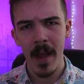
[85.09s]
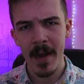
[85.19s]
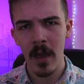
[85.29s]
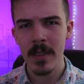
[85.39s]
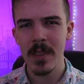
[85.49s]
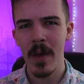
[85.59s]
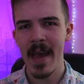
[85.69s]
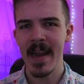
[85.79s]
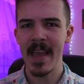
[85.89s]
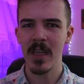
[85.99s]
ride also
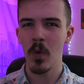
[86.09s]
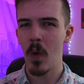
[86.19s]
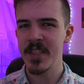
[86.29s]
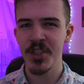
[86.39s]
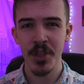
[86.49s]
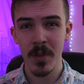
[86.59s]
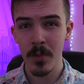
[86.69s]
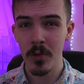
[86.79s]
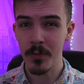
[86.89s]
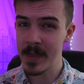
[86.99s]
had a
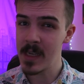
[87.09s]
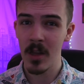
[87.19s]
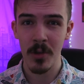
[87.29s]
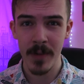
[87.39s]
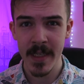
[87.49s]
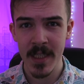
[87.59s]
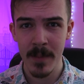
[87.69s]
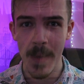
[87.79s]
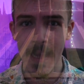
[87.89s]
questionable recoloration